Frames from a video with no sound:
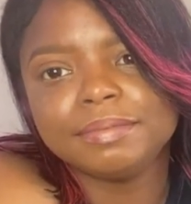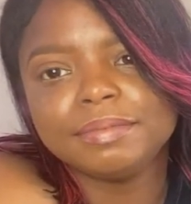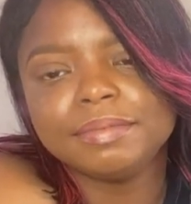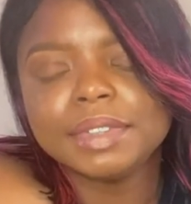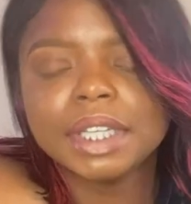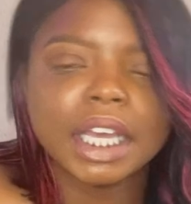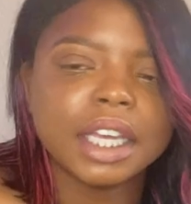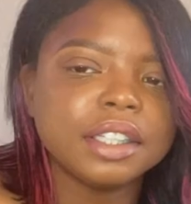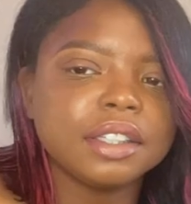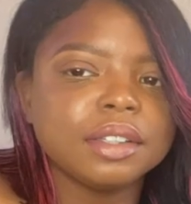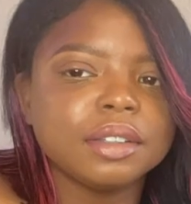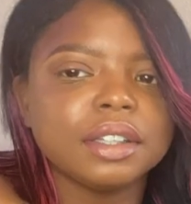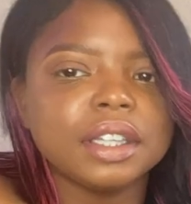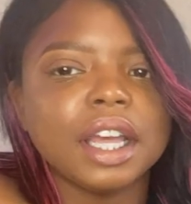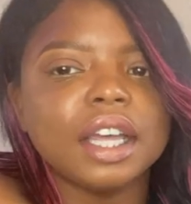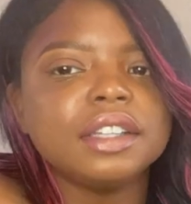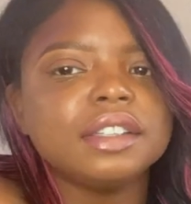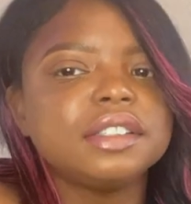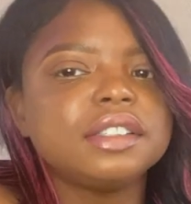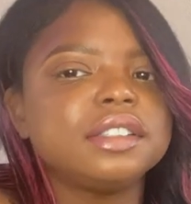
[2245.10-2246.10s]
That's
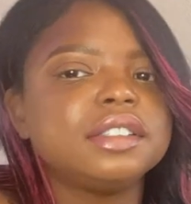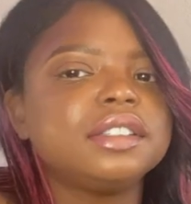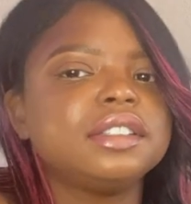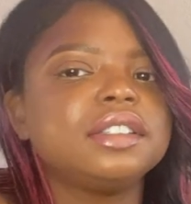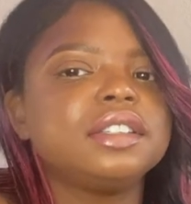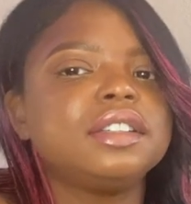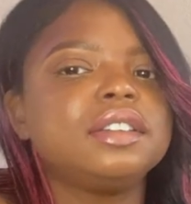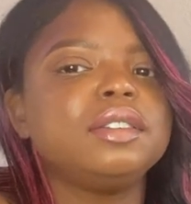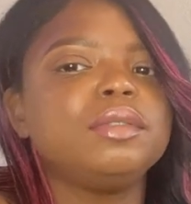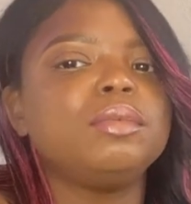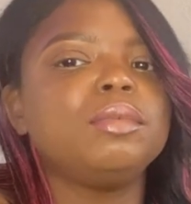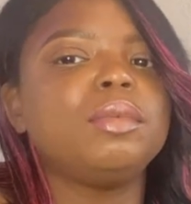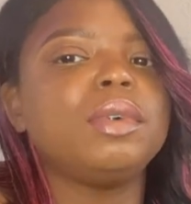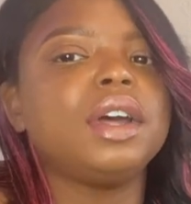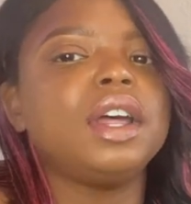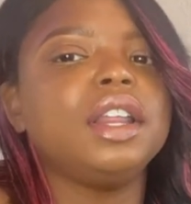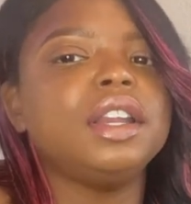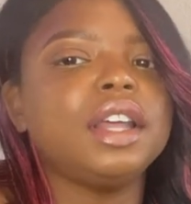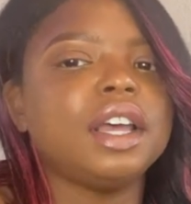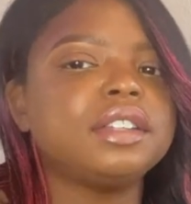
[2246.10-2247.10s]

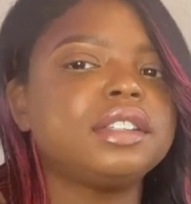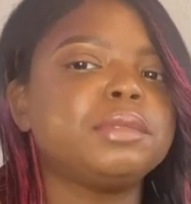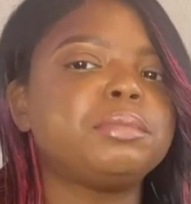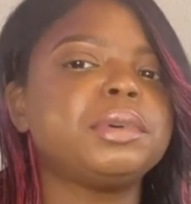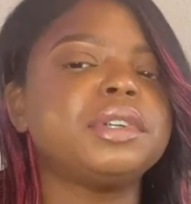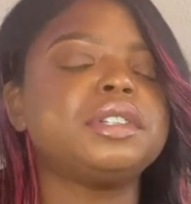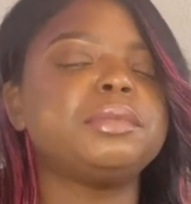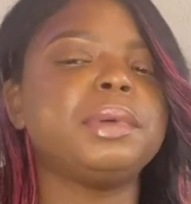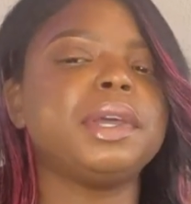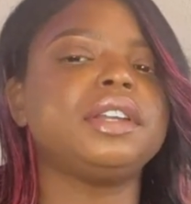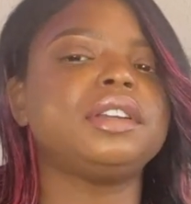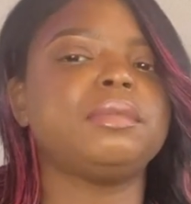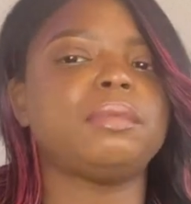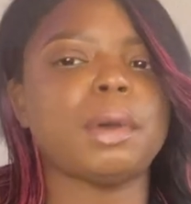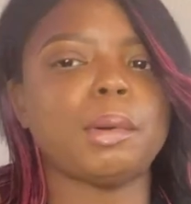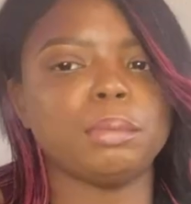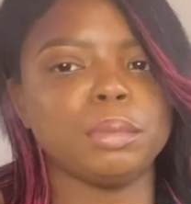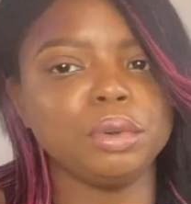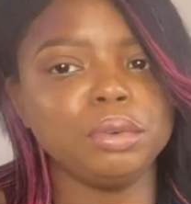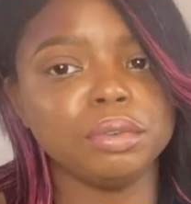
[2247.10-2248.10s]
the perspective
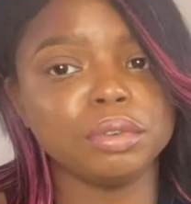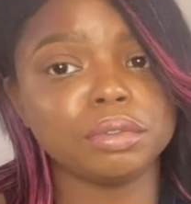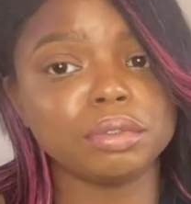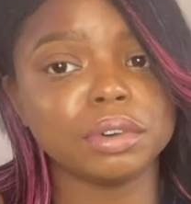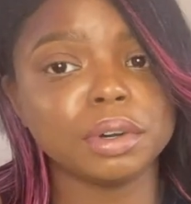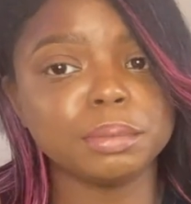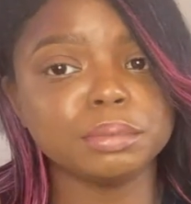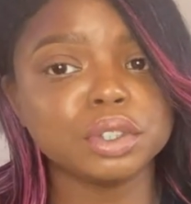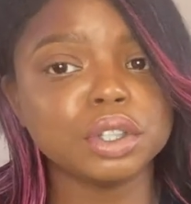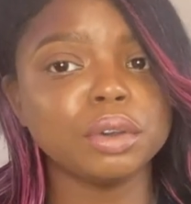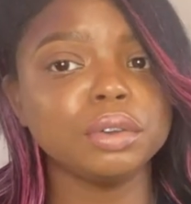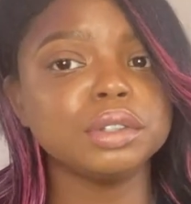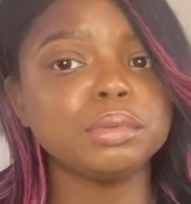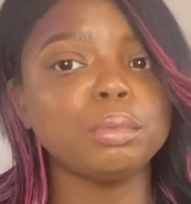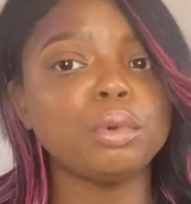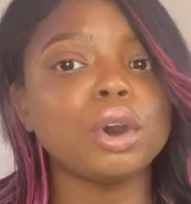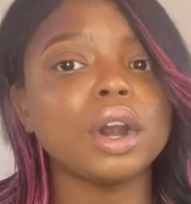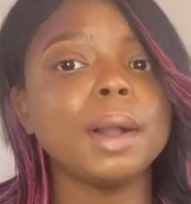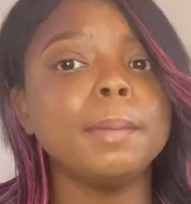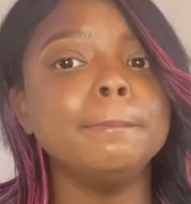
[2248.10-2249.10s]
I'm moving from. So it's
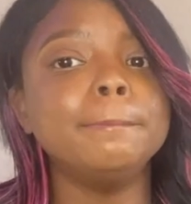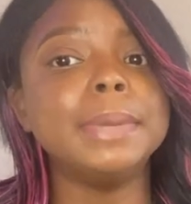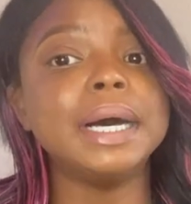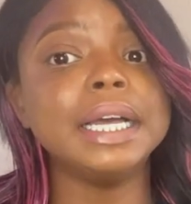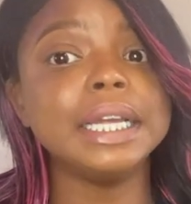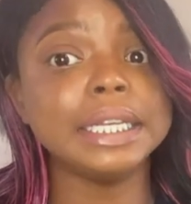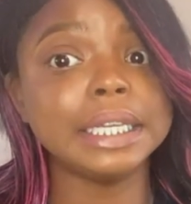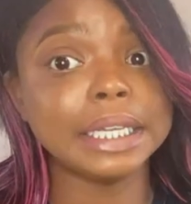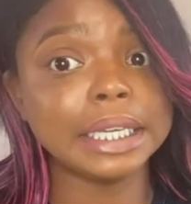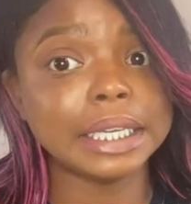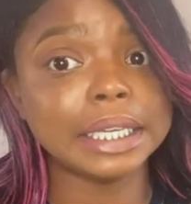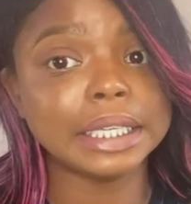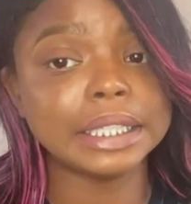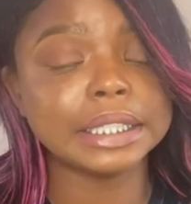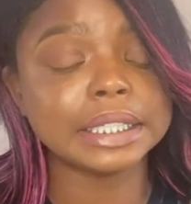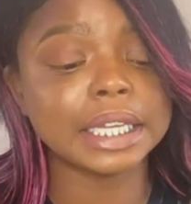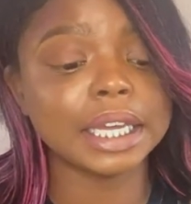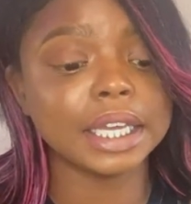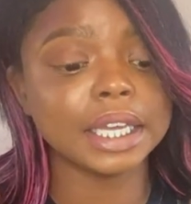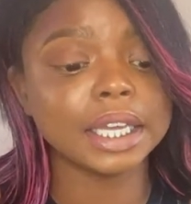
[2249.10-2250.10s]
more abundant. It's
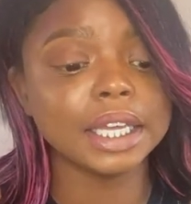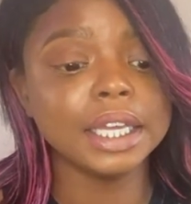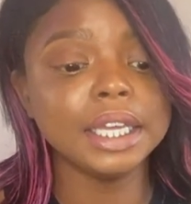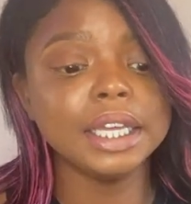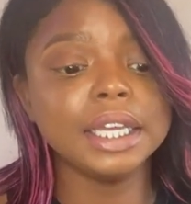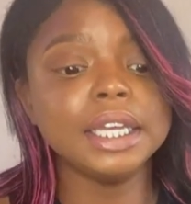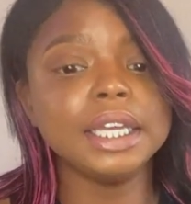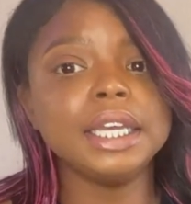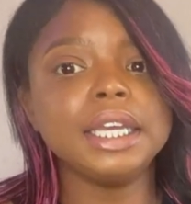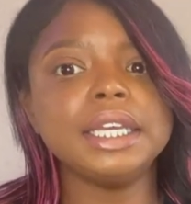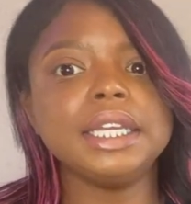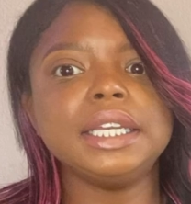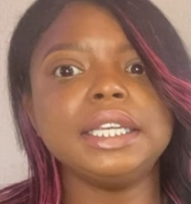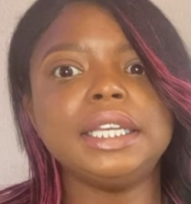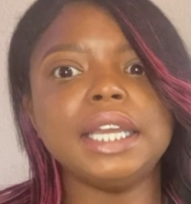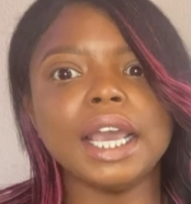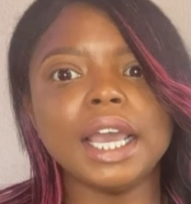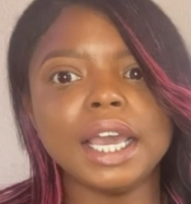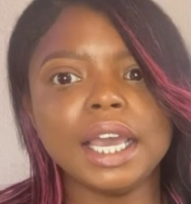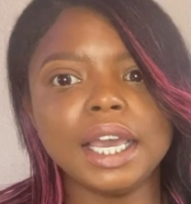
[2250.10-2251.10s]
like,
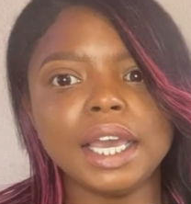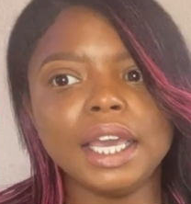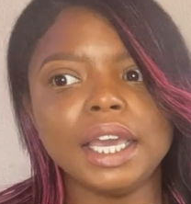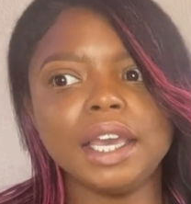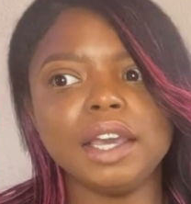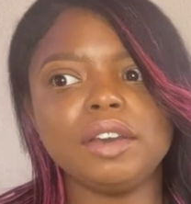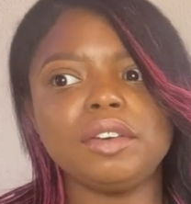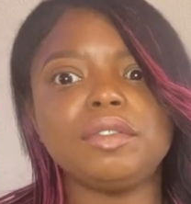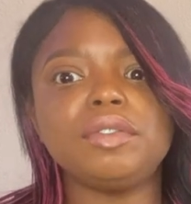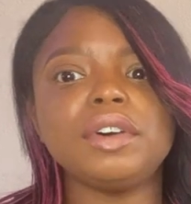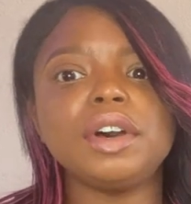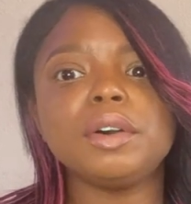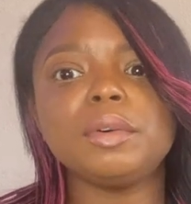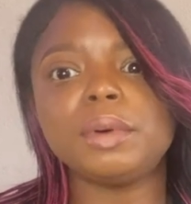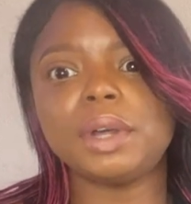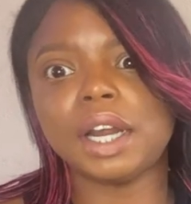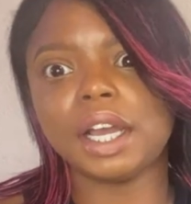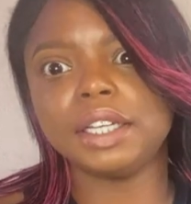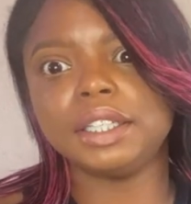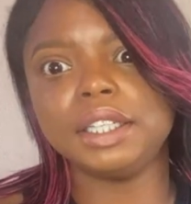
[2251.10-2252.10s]
dang, fuck
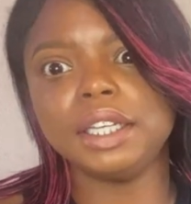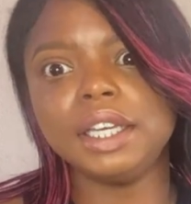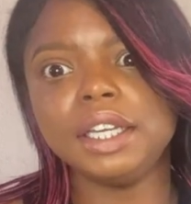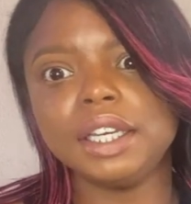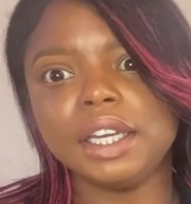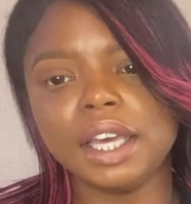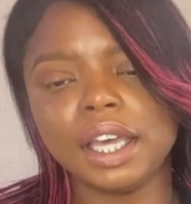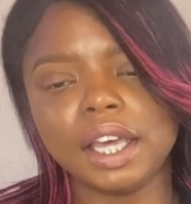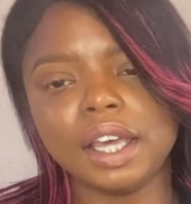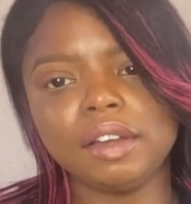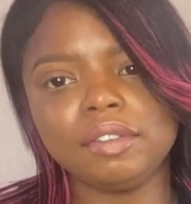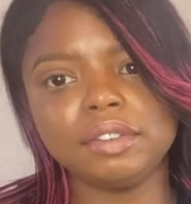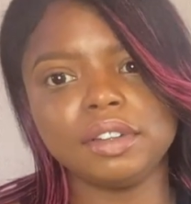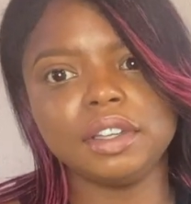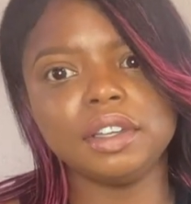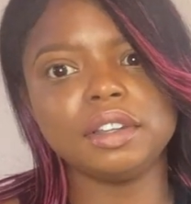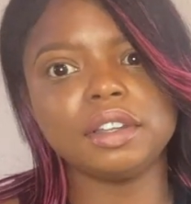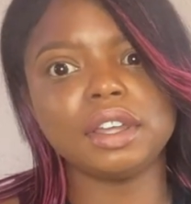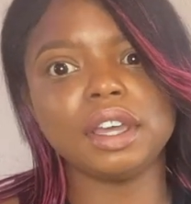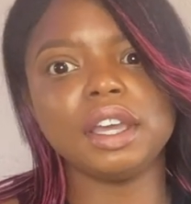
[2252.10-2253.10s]
what I didn't have.
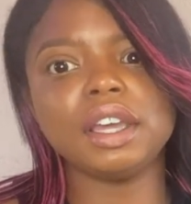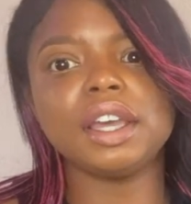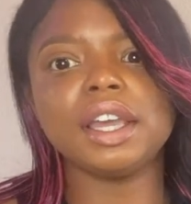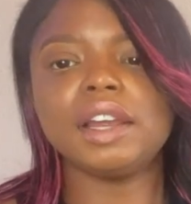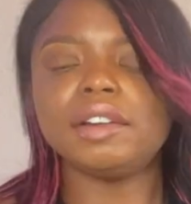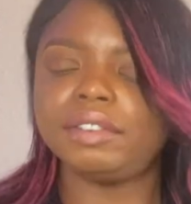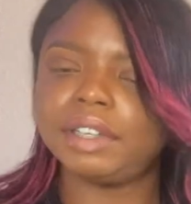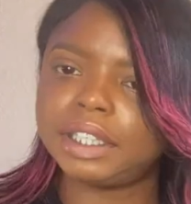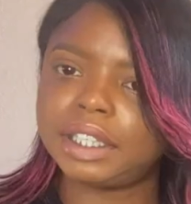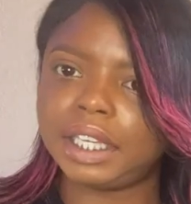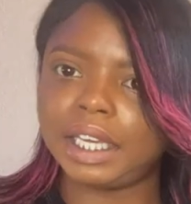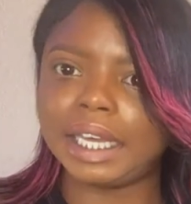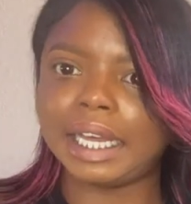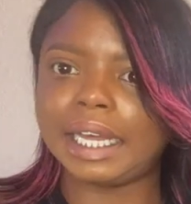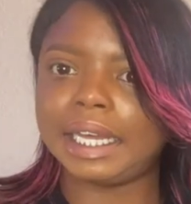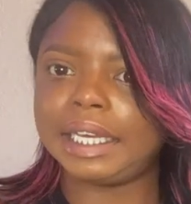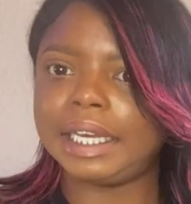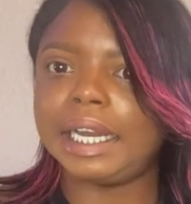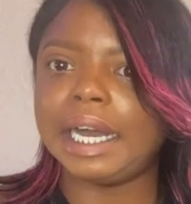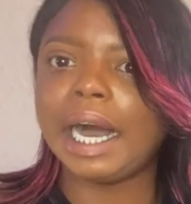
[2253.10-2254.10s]
Look at everything
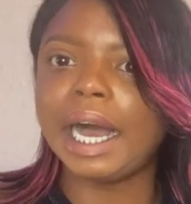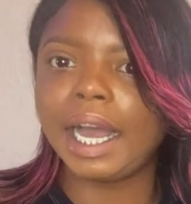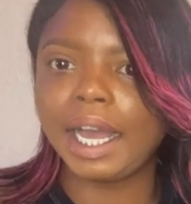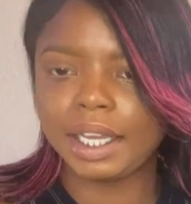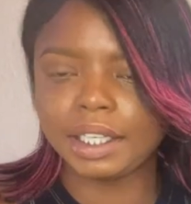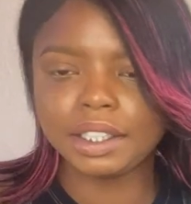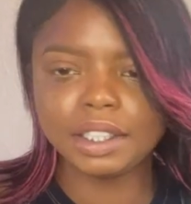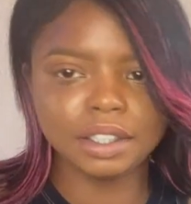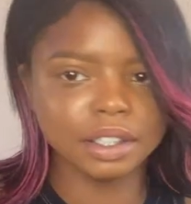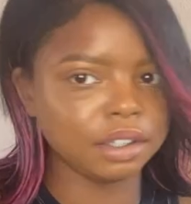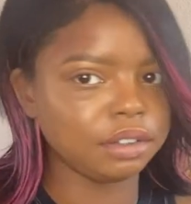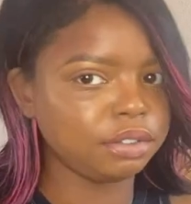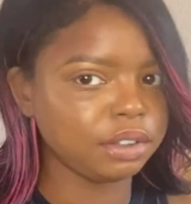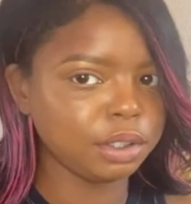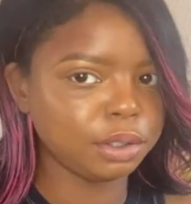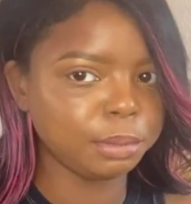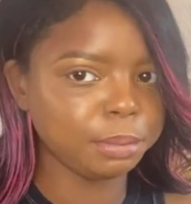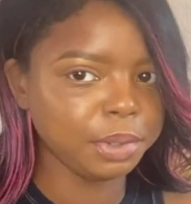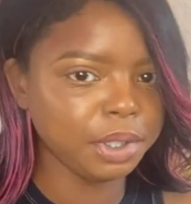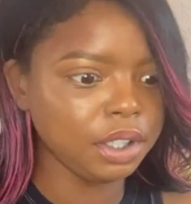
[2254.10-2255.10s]
I got. You
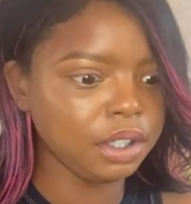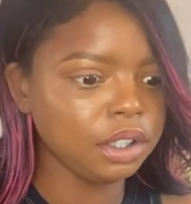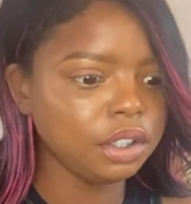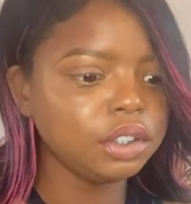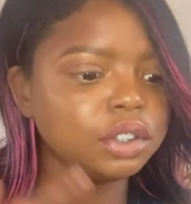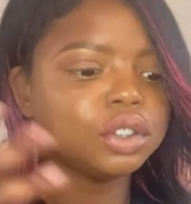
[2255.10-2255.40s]
feel me?